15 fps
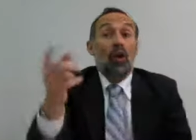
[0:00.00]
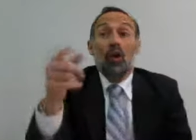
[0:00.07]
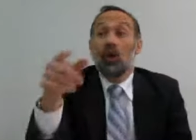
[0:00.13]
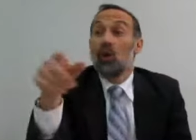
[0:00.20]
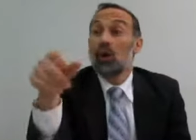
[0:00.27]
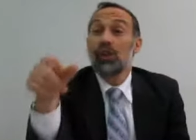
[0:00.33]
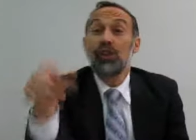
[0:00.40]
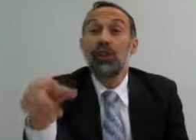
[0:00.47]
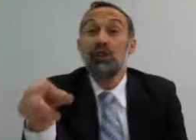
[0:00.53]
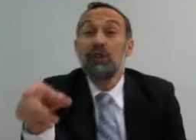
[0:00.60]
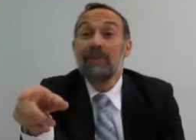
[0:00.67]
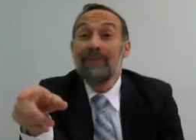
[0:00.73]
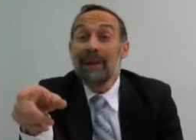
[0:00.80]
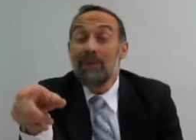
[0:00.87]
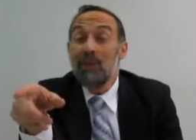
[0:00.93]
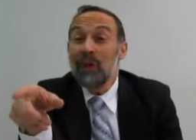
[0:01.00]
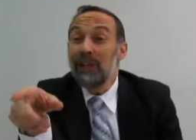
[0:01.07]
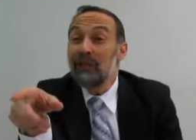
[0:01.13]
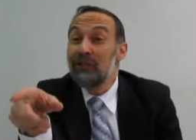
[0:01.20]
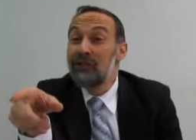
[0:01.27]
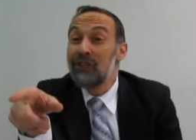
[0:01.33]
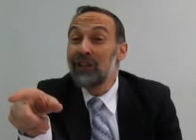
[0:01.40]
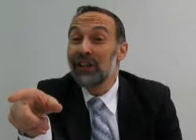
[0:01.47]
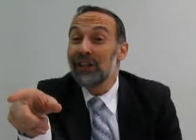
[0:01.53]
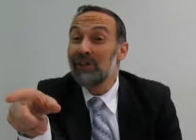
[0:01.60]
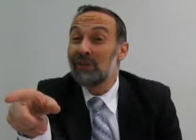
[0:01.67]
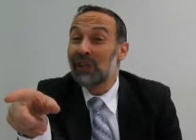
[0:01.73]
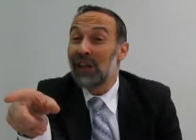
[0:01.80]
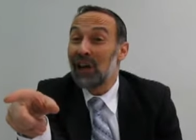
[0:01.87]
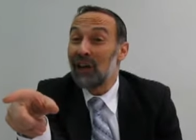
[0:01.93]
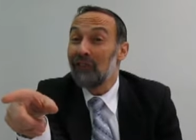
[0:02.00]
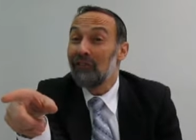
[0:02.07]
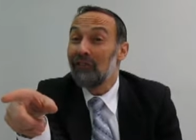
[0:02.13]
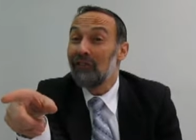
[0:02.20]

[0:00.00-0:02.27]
Also, you remember when he reveals himself